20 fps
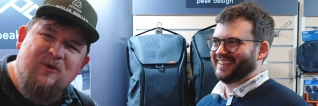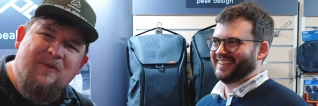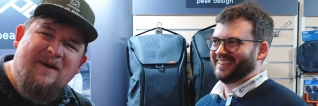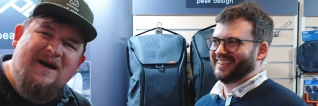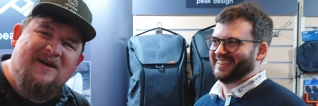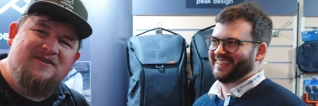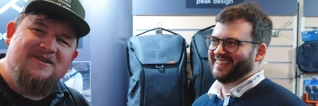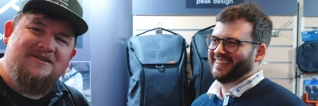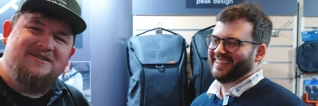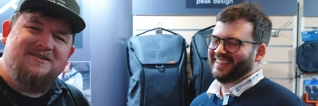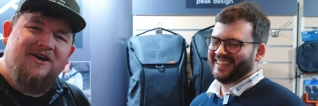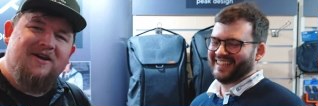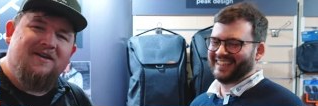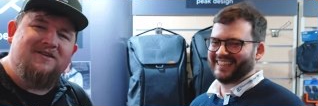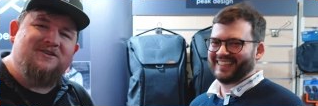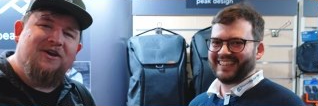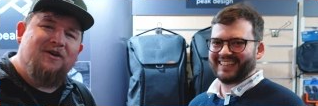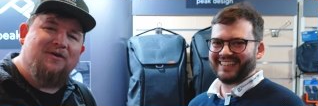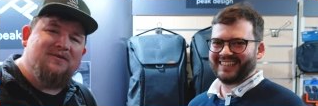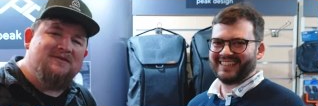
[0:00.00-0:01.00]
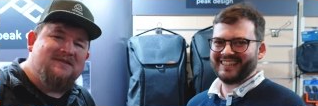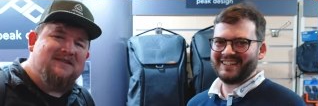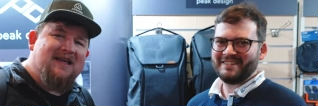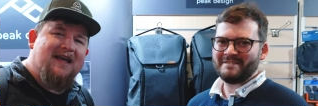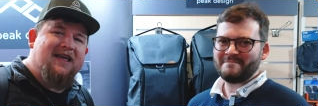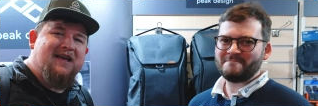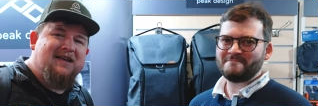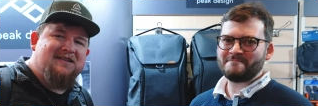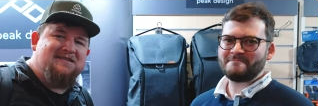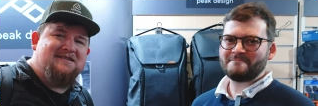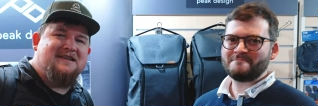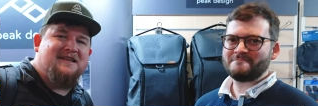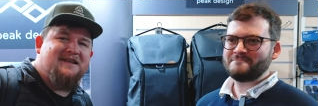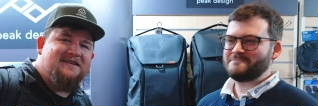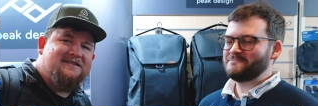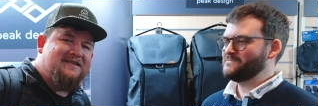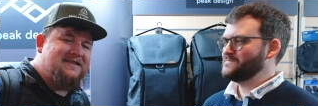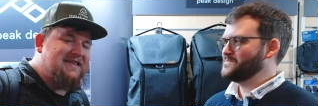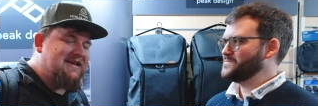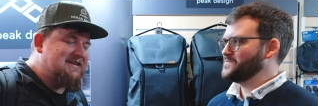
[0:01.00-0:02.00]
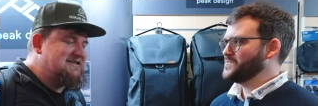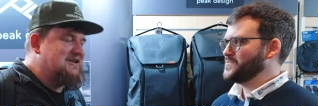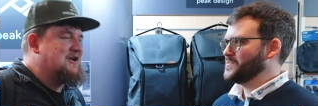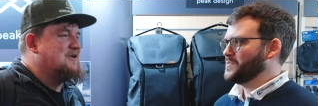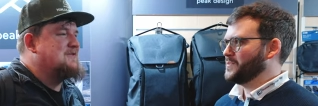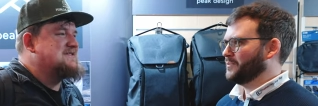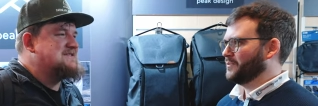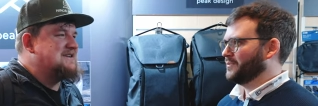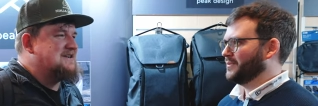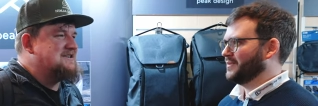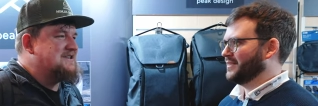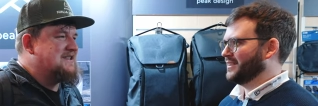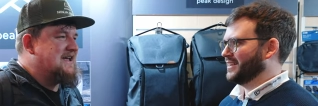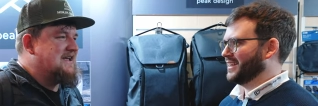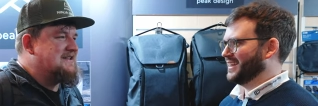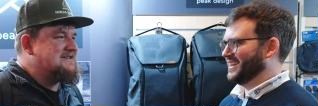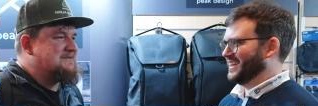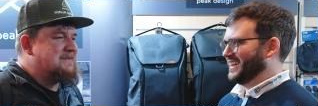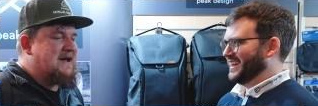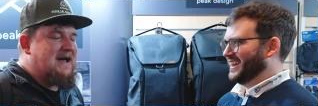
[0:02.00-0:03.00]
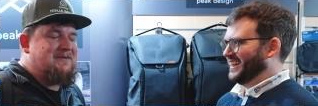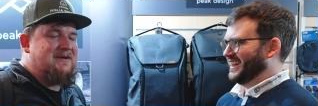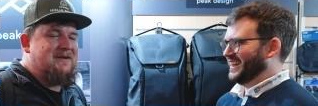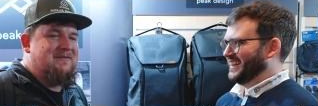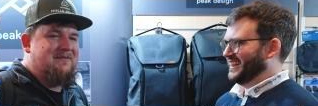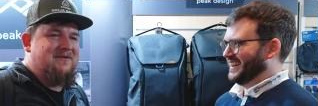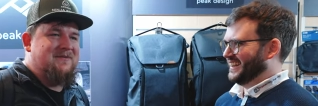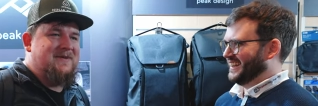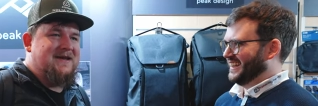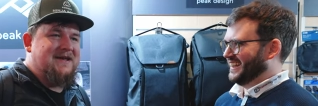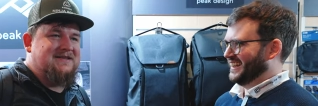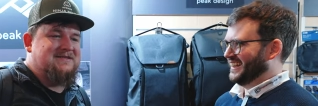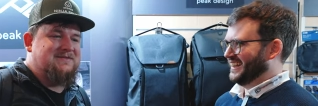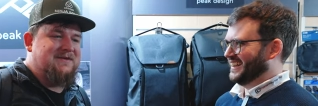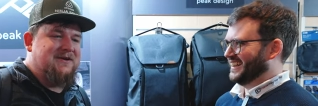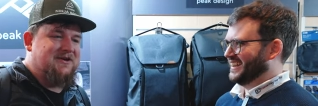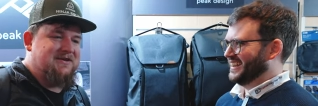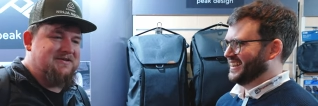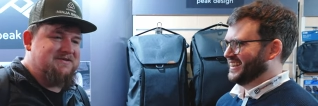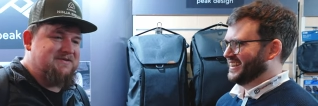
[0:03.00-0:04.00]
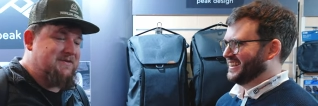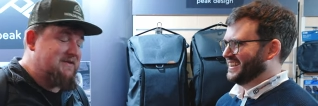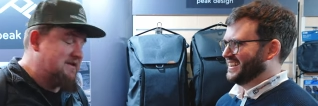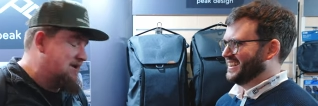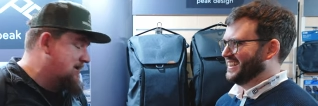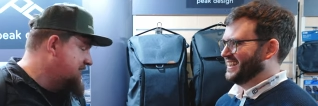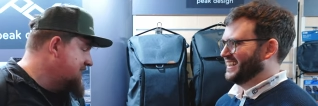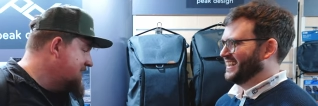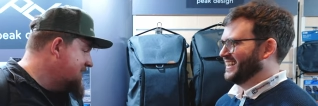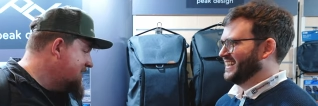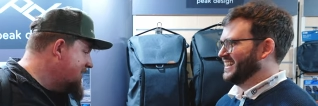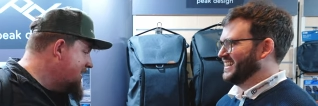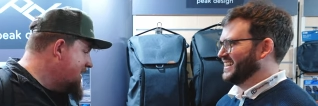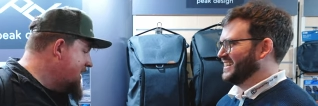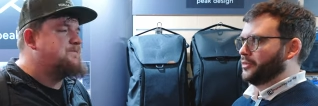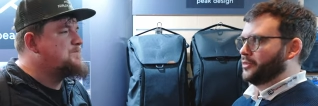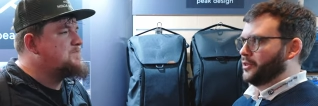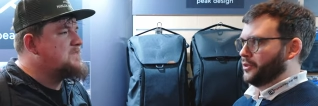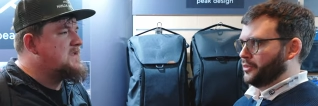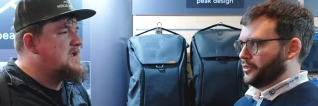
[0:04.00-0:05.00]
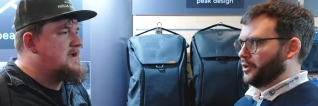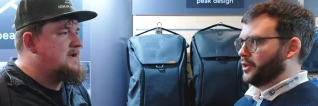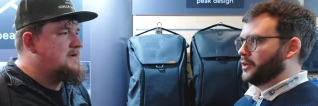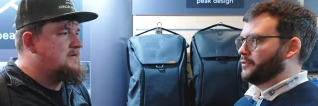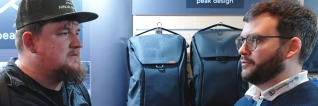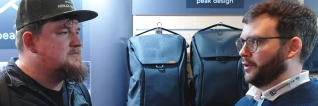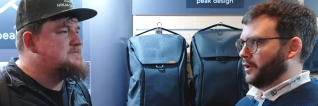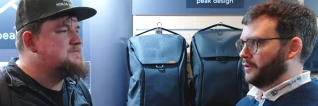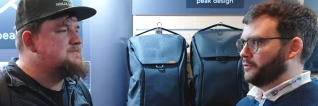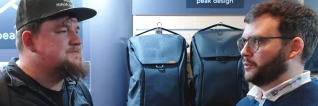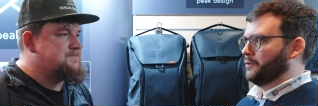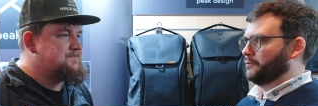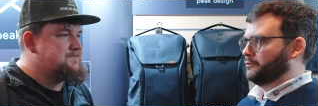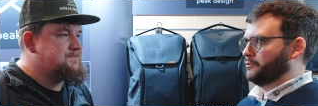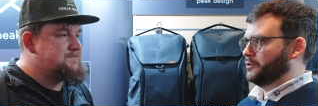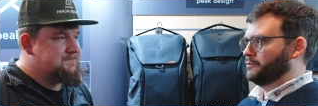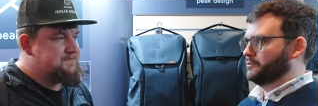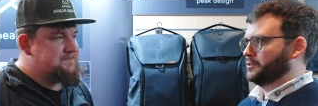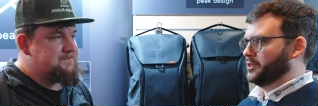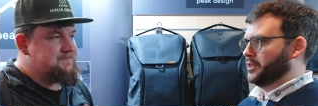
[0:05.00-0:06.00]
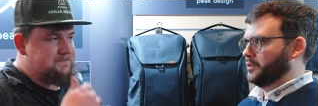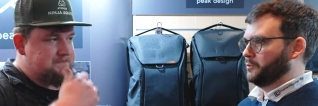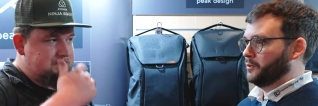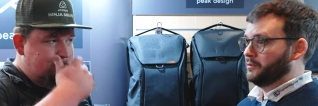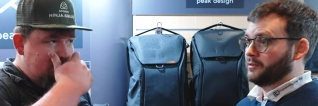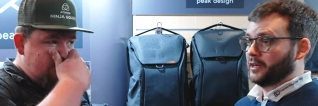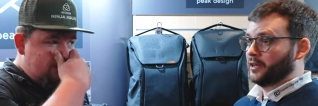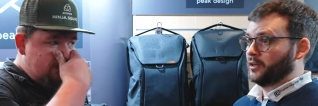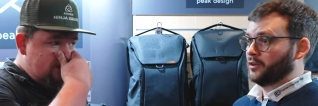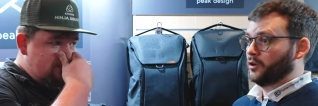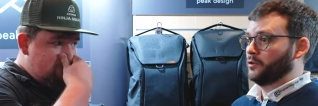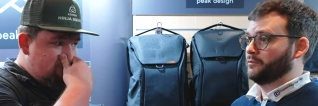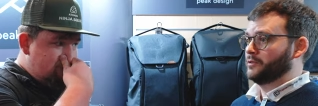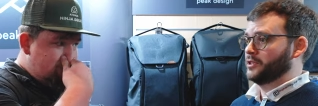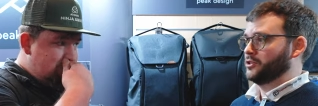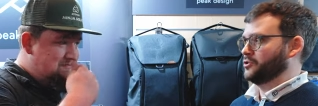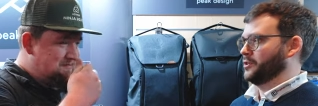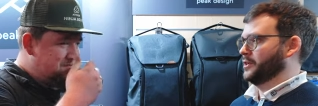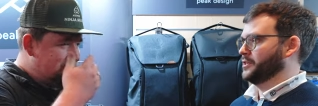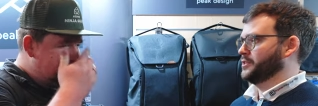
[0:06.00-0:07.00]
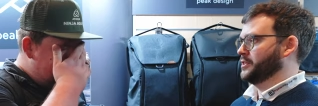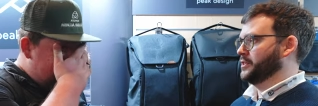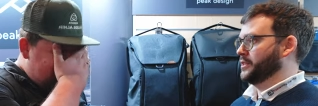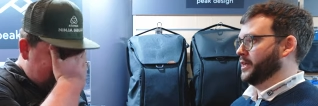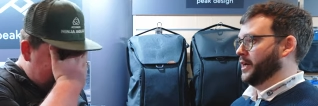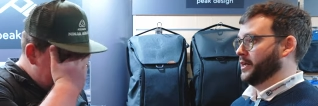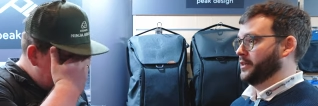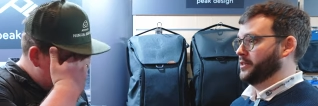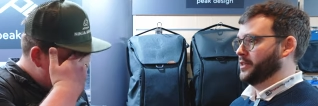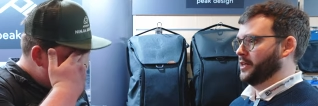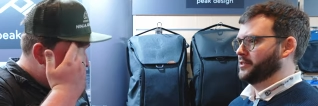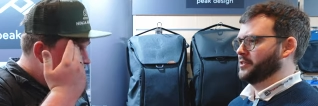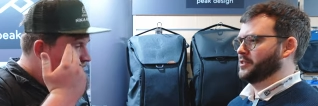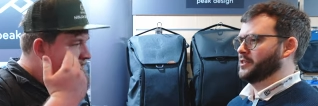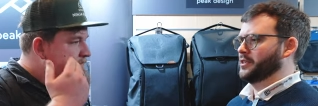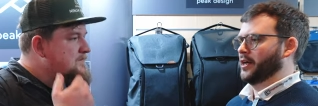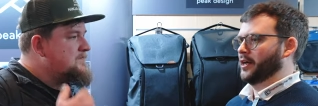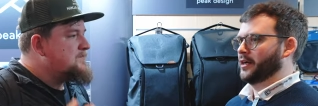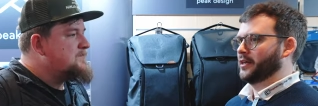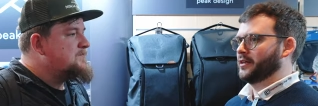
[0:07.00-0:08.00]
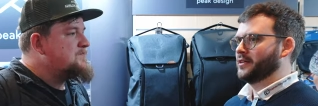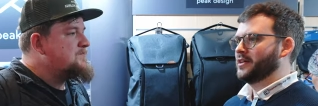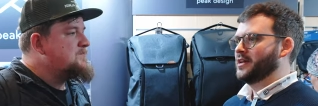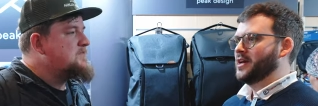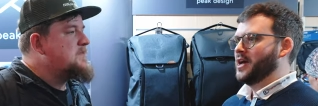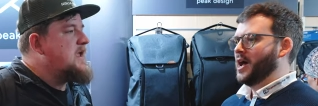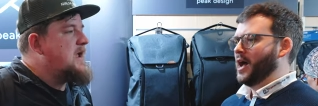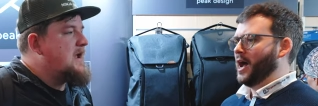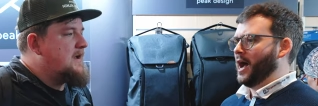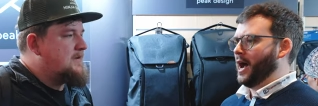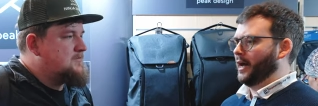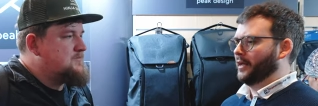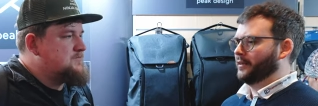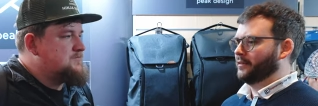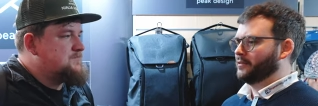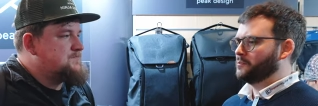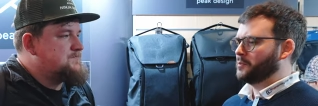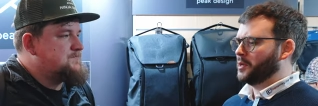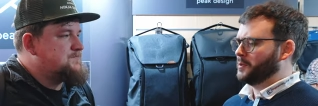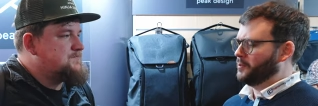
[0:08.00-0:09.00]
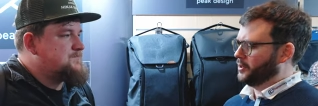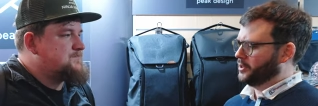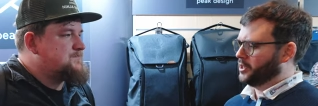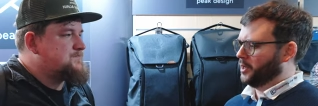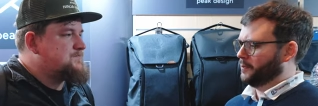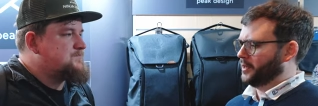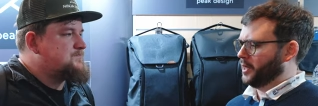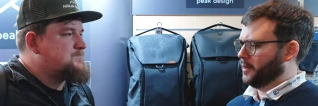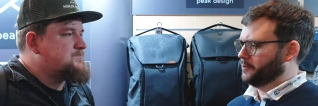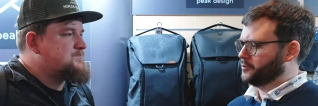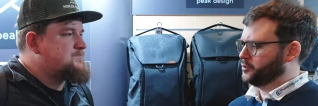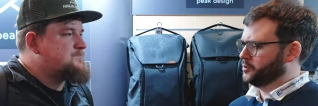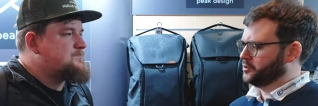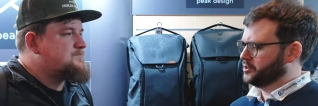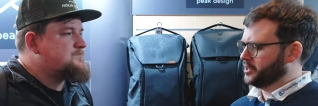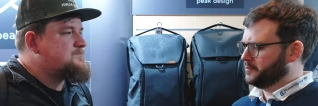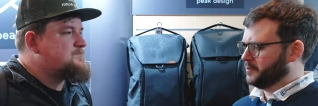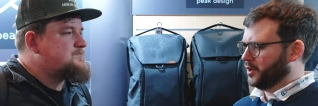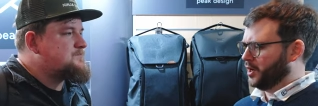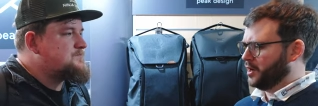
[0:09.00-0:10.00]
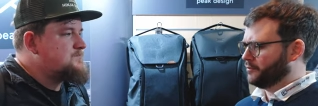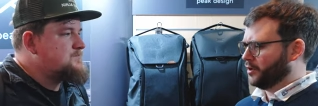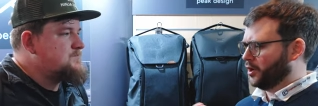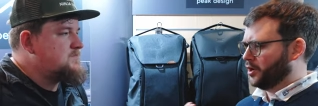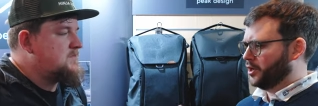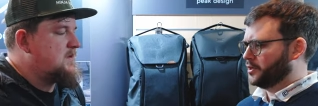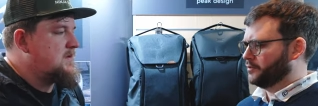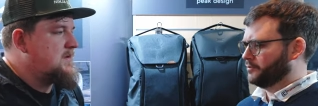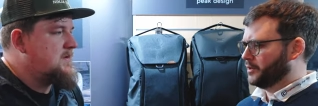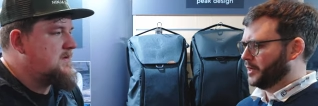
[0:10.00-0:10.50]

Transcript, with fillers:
Speaker 1: about these kind of shows. Is that, that's, the, that's, that's the conversation that ends up happening with me, to be honest with you
Speaker 2: the yeah. 35 150 we've had a lot of interest today and yesterday yeah. and people are coming up to us they might have heard of